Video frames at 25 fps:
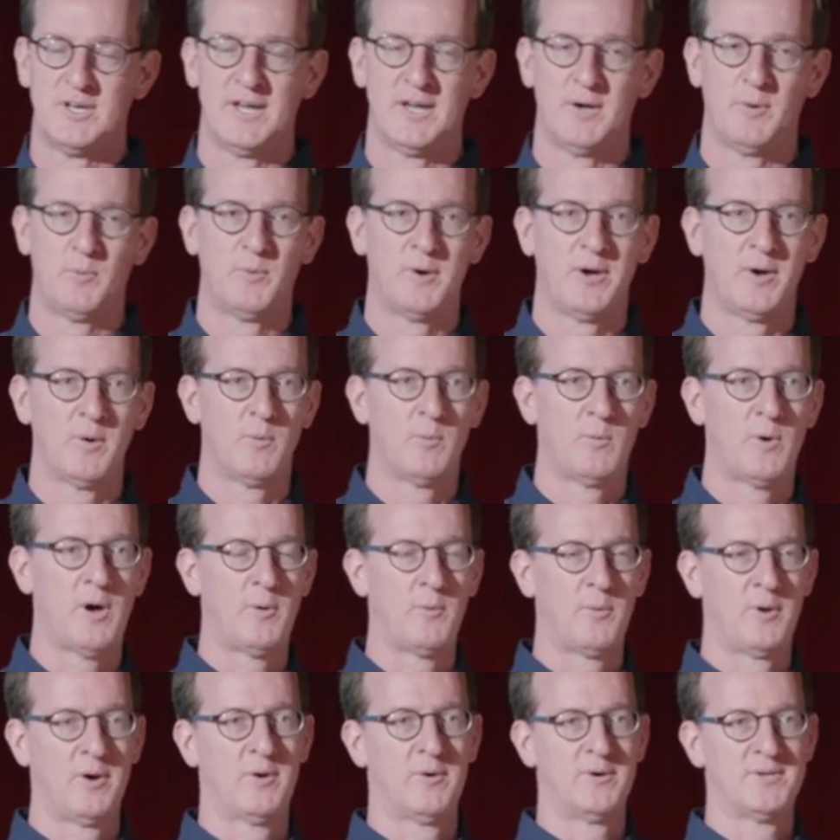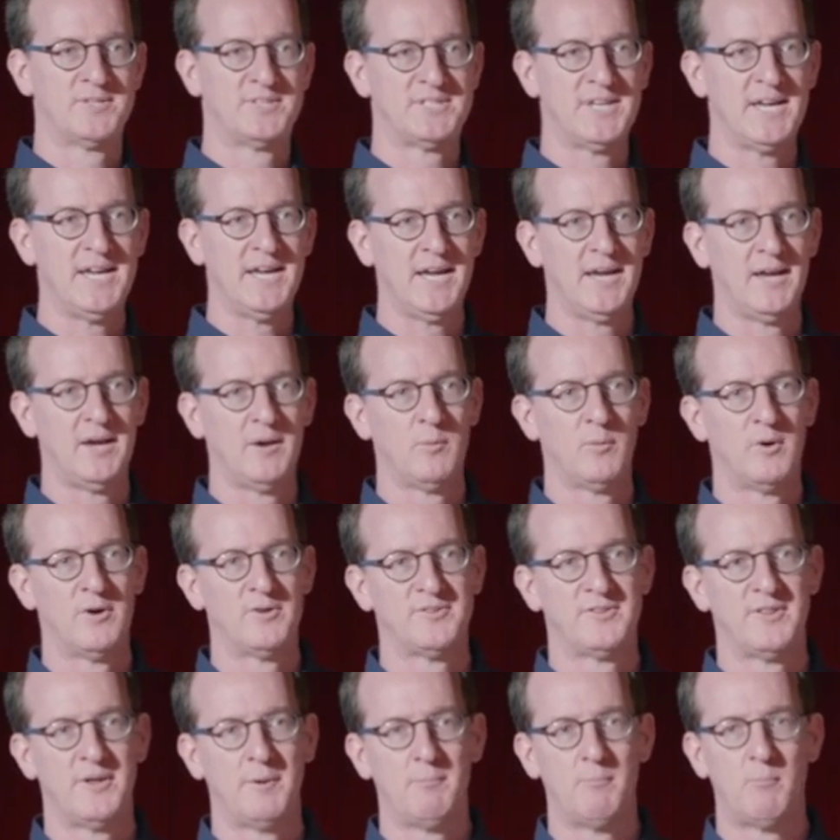it, we, what we were seeing
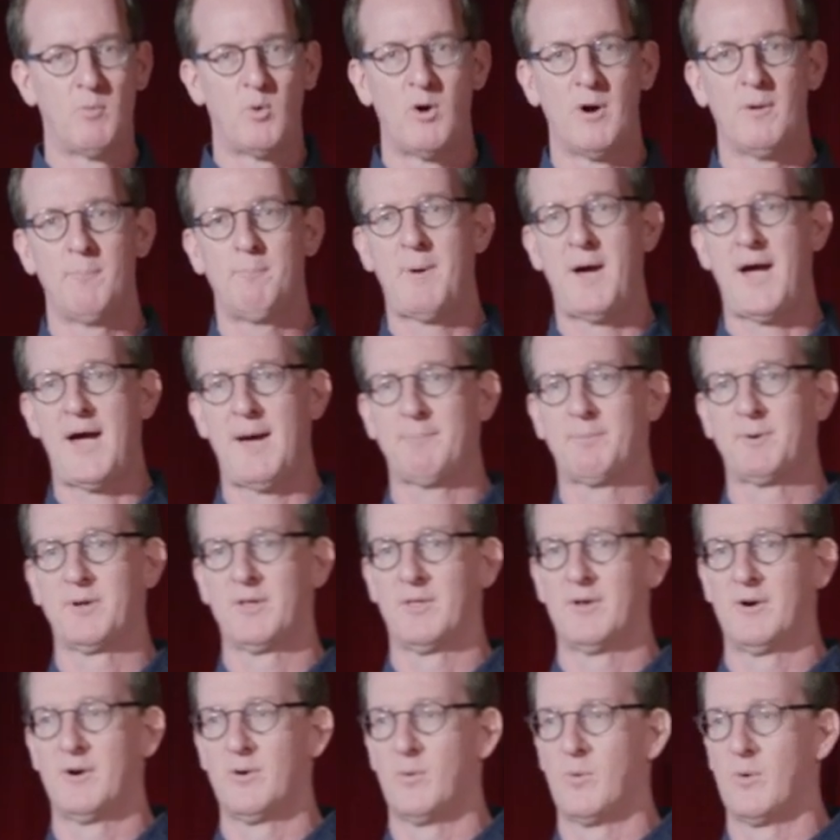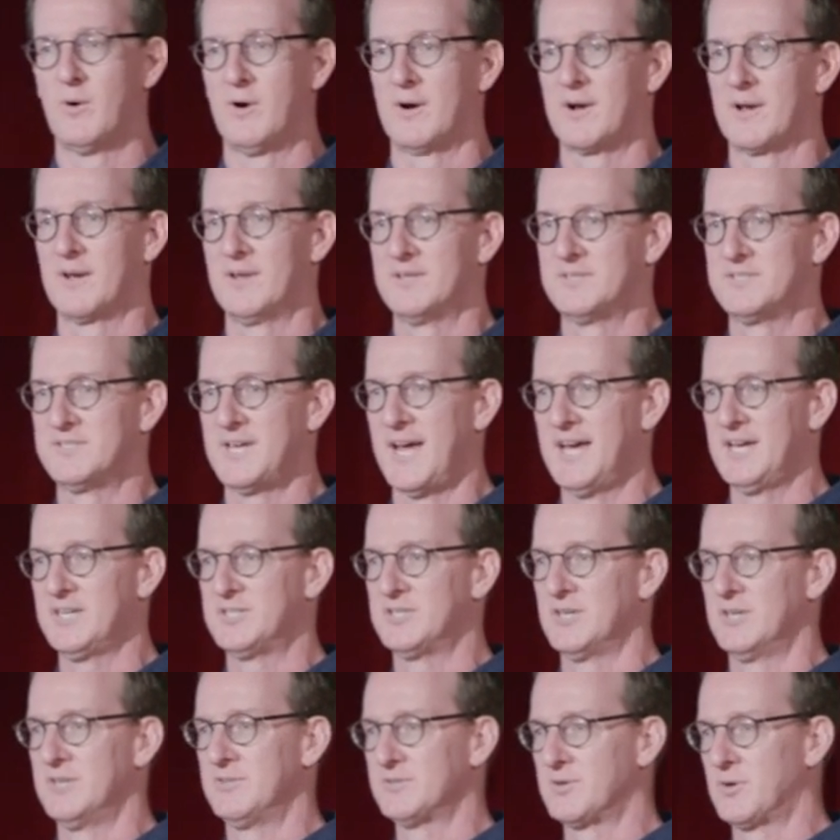was that more popular
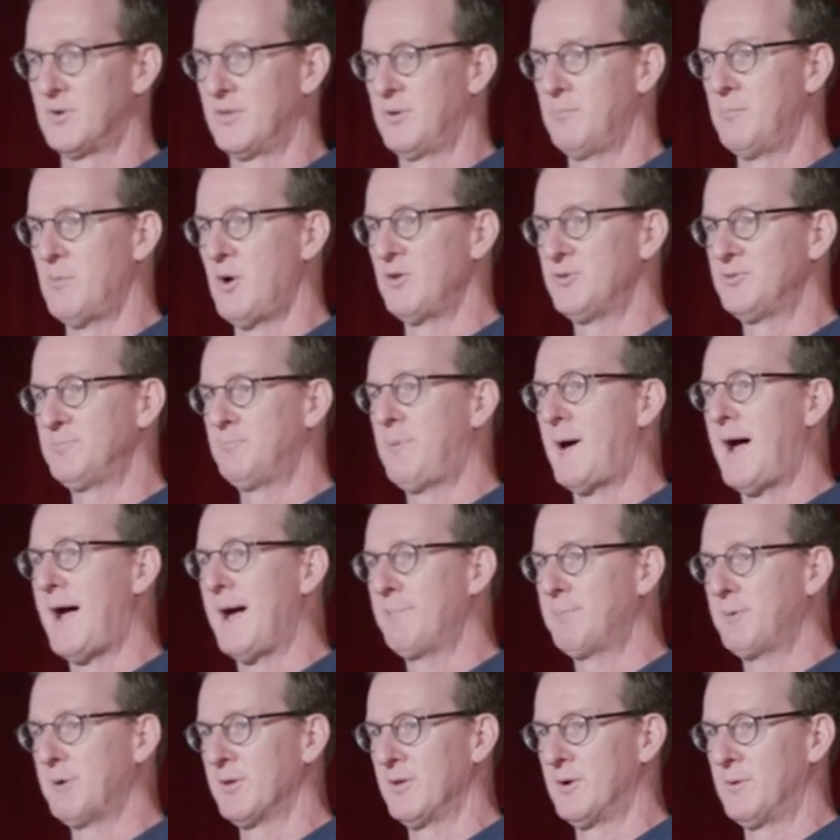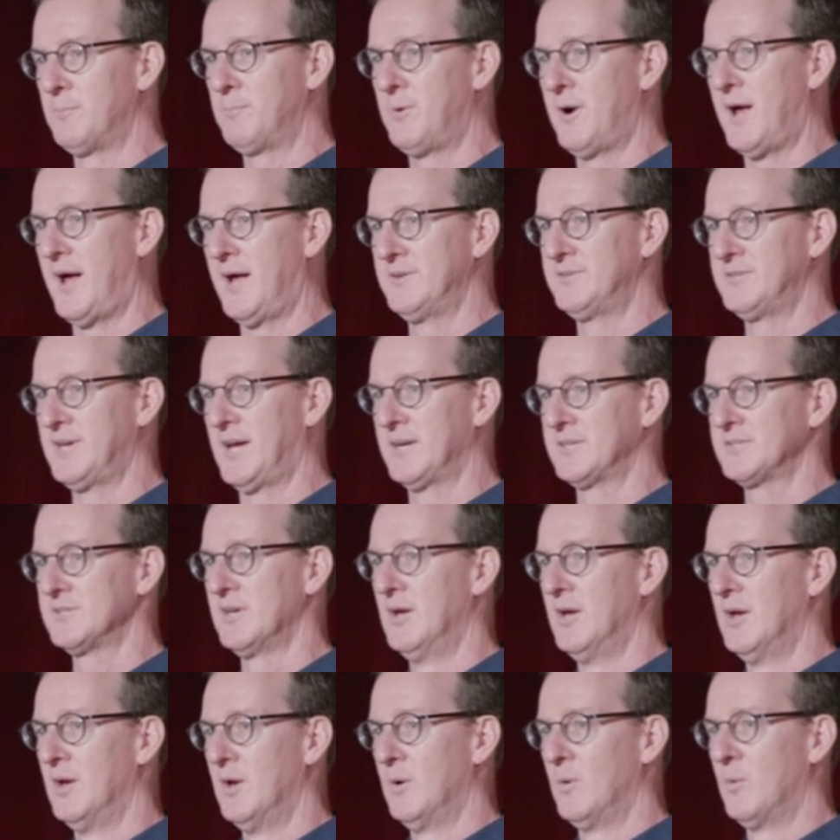organizations or the most popular projects
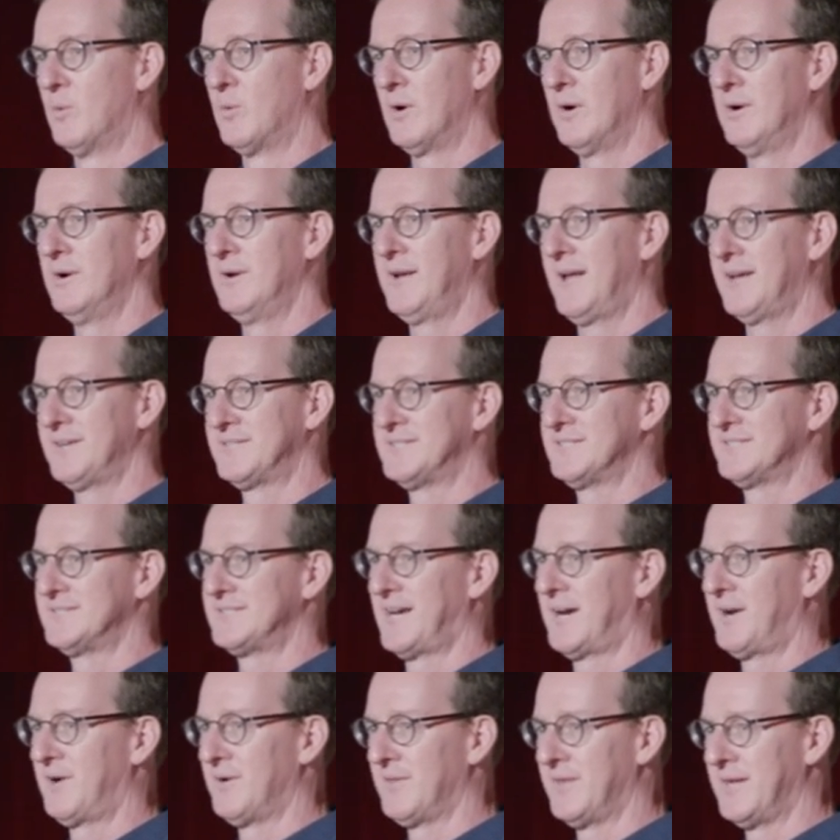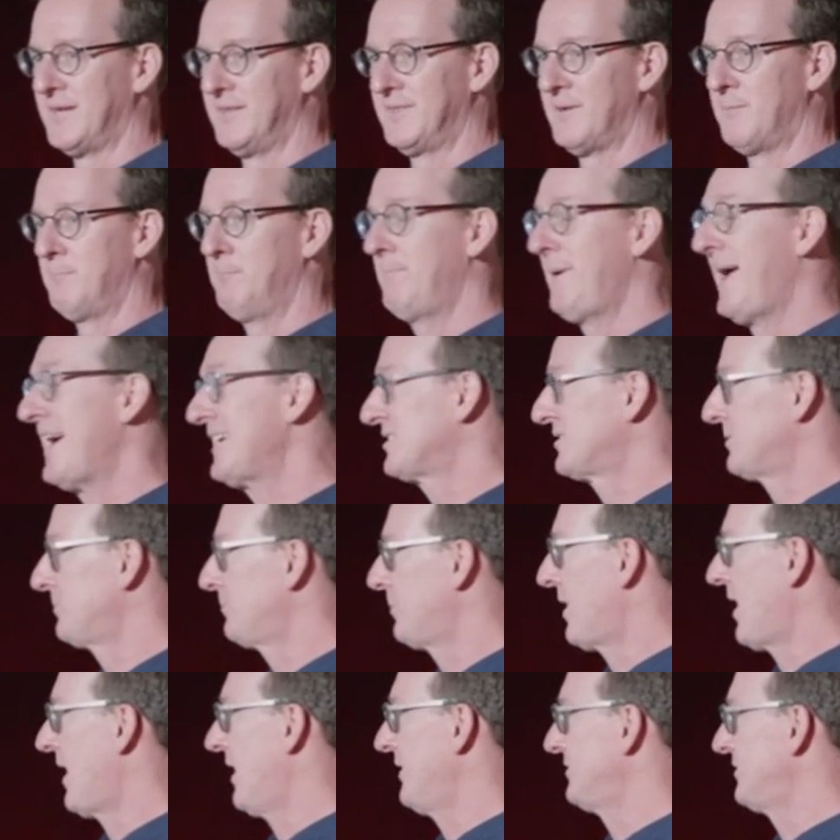weren't necessarily the best
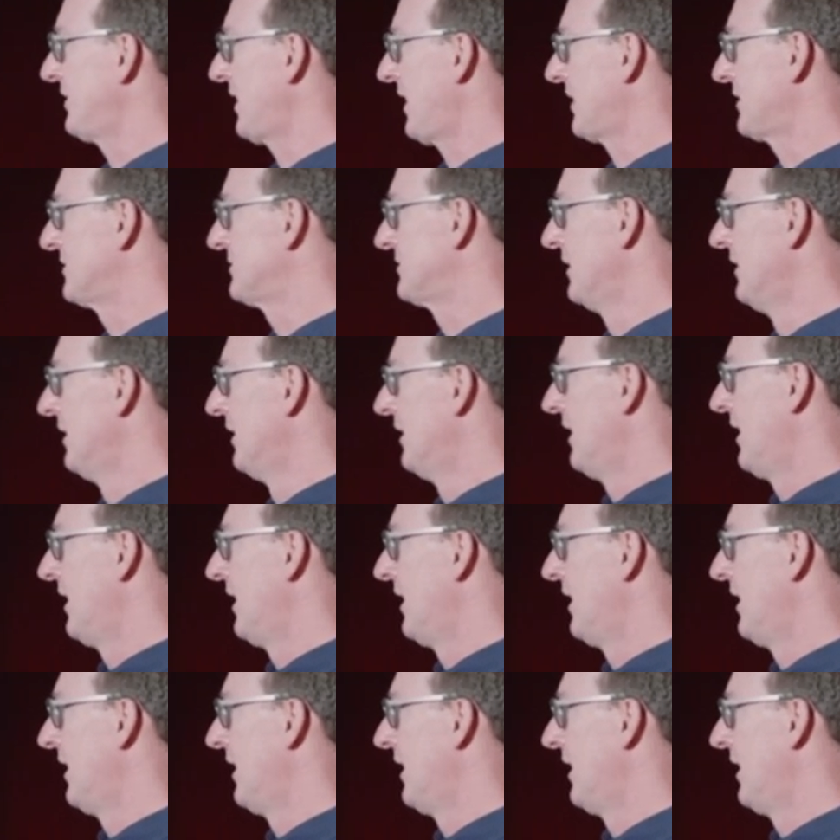projects,